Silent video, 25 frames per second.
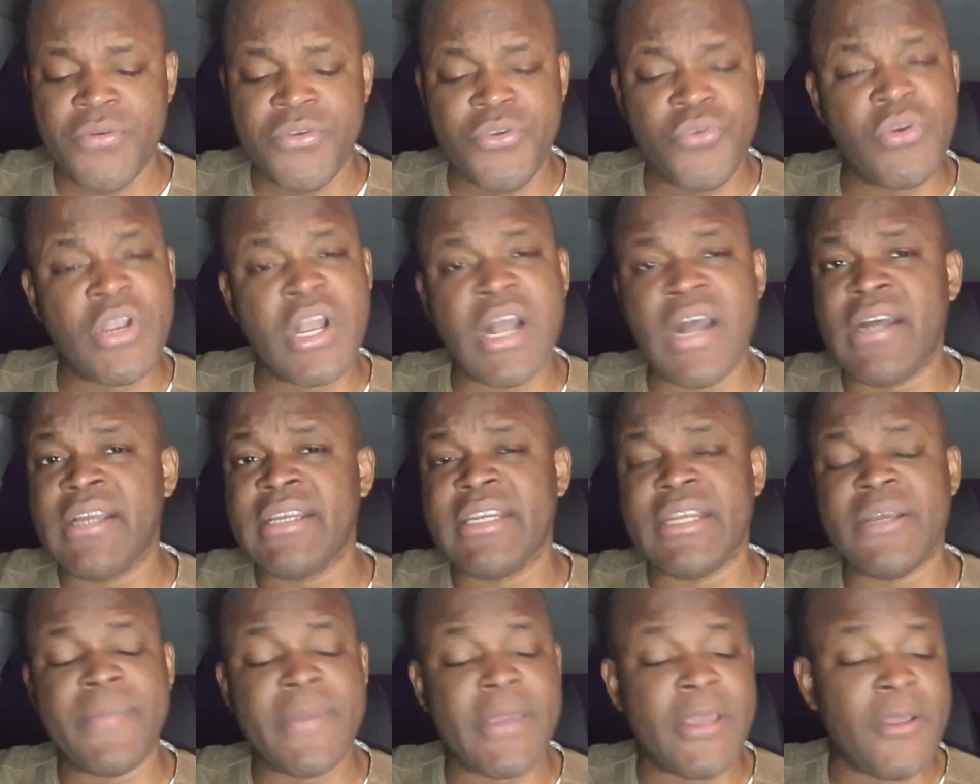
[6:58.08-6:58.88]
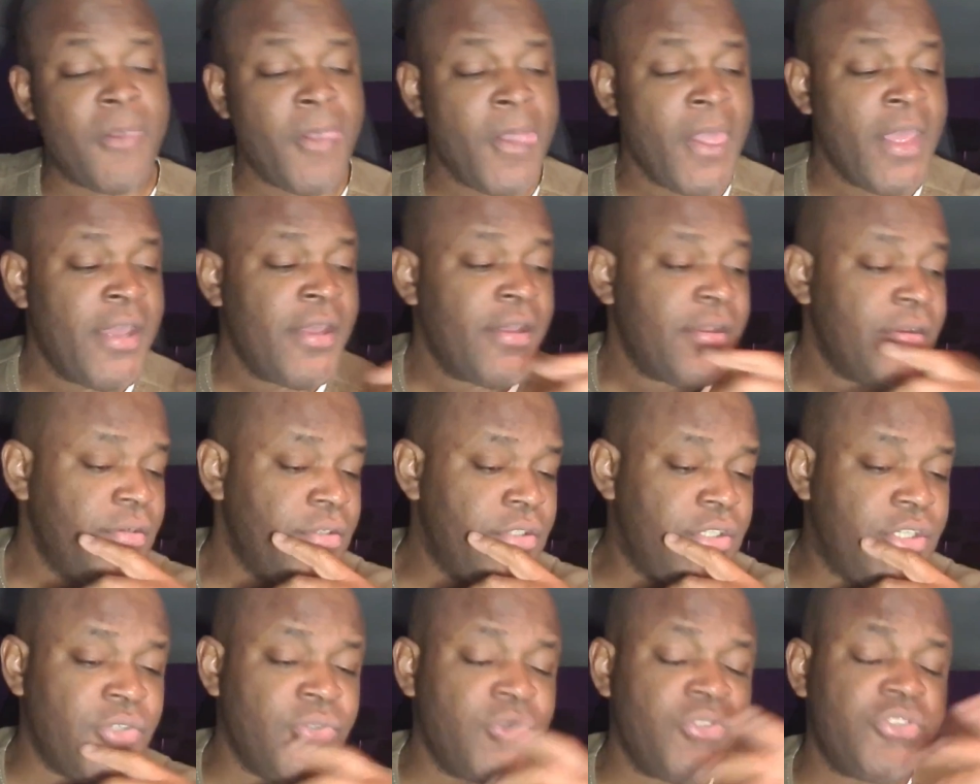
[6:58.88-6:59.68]
Uganda, man.
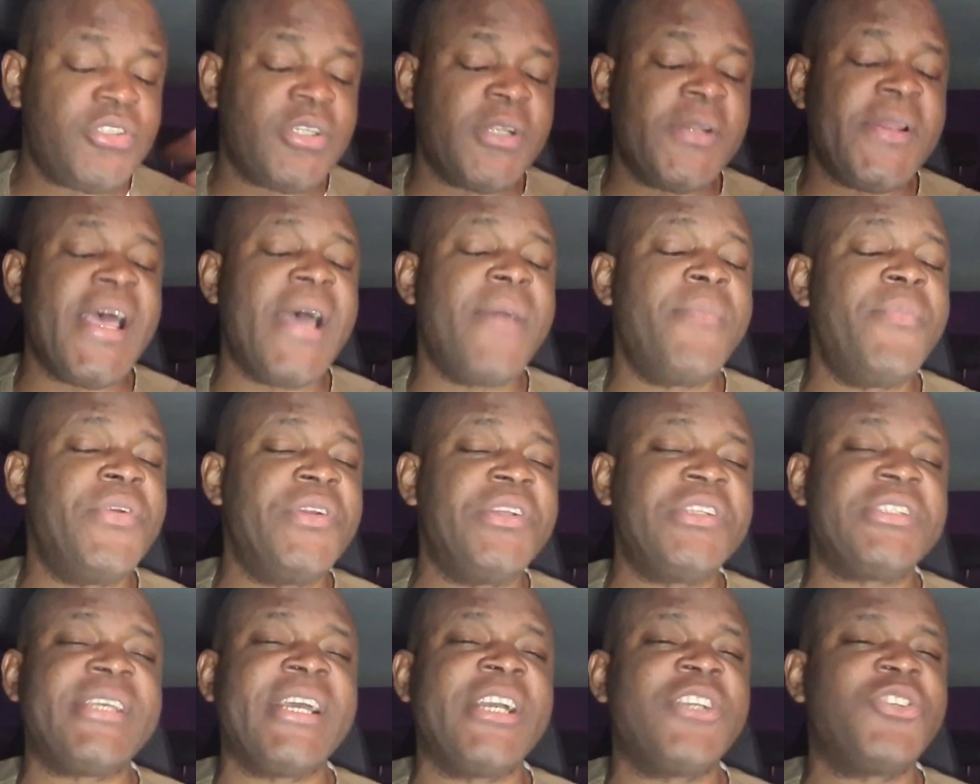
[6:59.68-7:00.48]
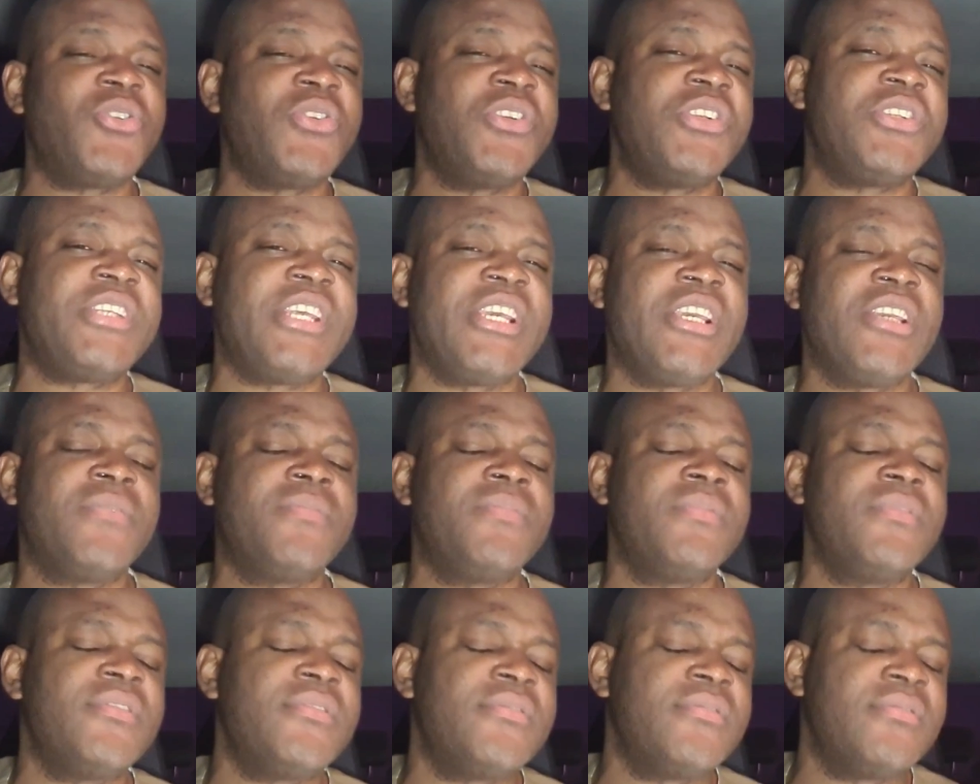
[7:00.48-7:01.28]
Do celebrities actually take
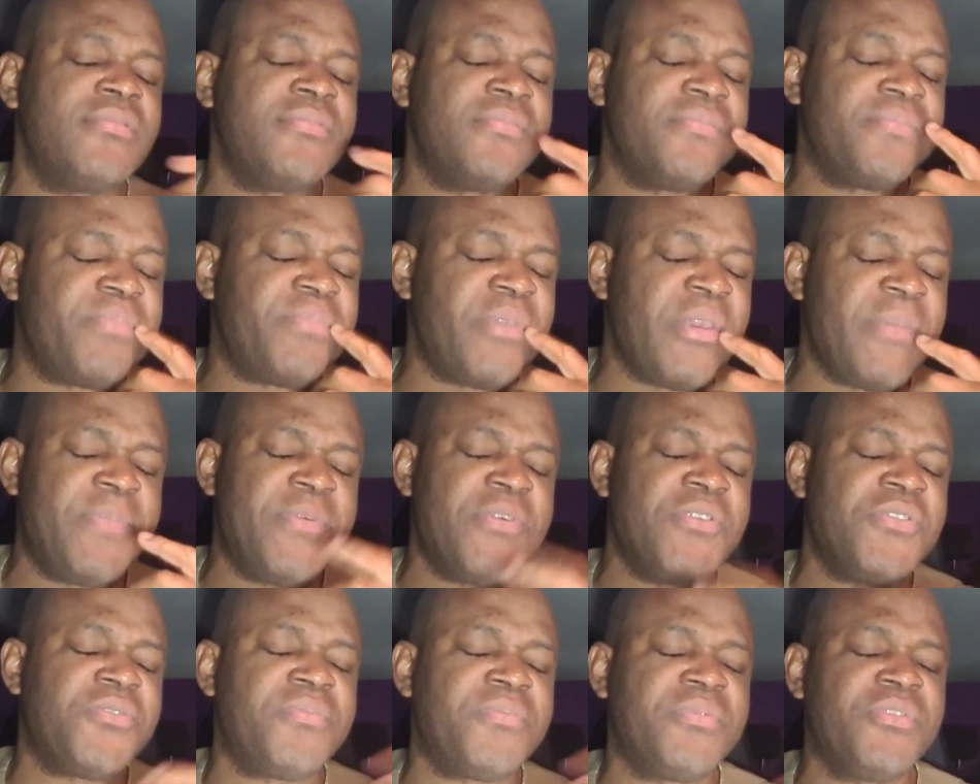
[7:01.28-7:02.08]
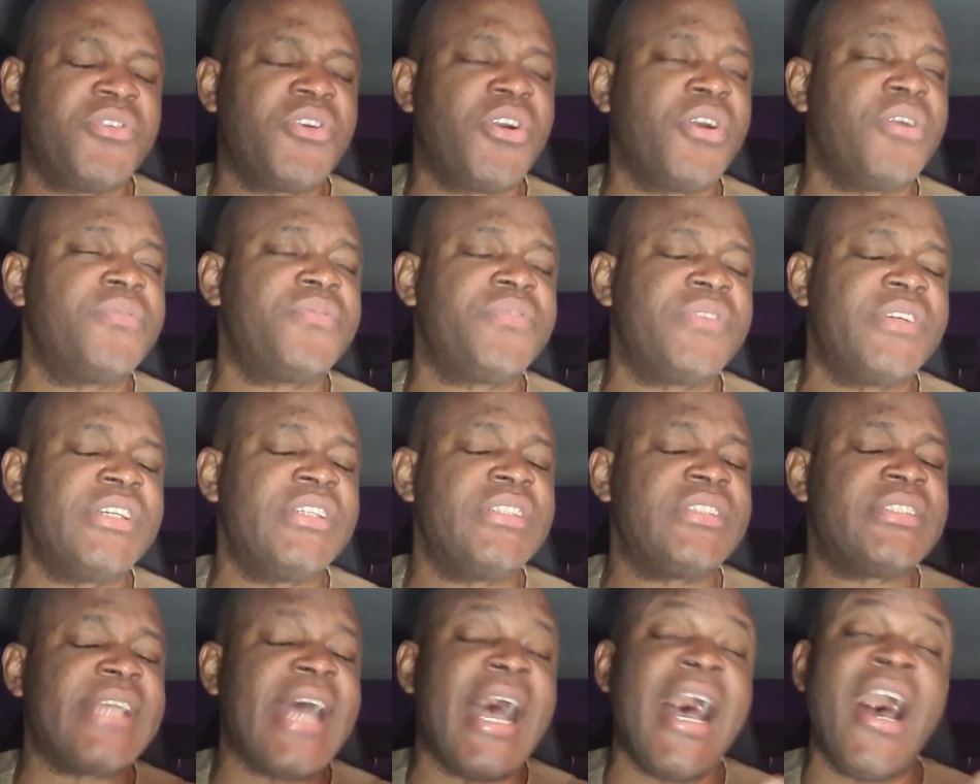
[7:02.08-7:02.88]
people's
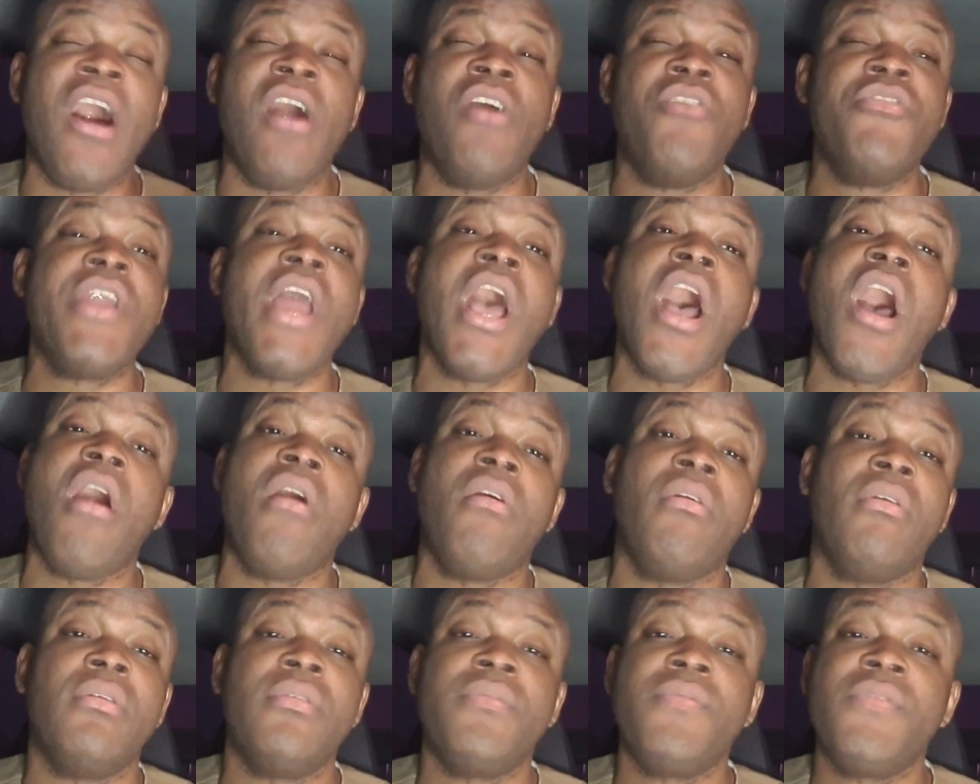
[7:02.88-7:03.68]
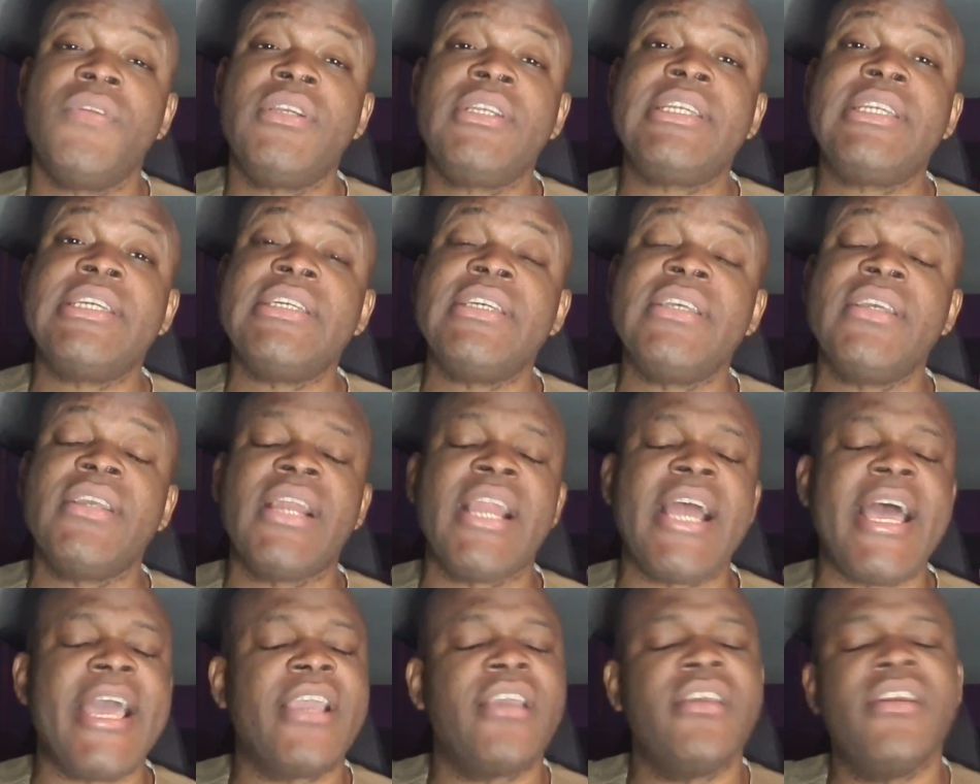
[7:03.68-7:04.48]
girlfriends. I don't know. Dig,
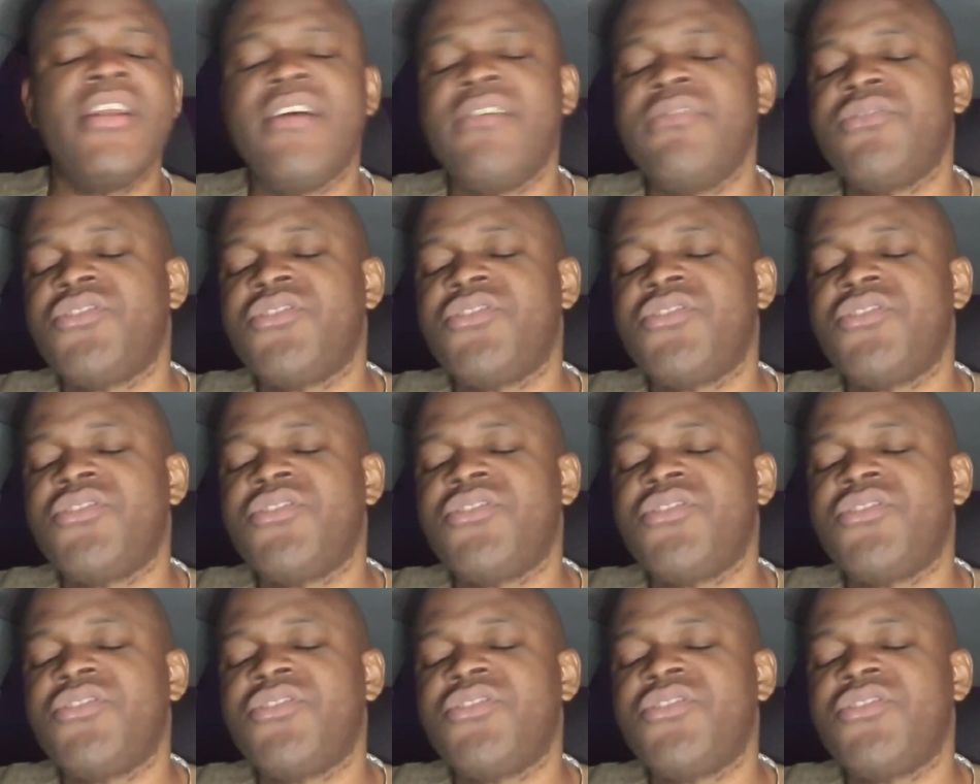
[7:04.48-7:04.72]
like, you know,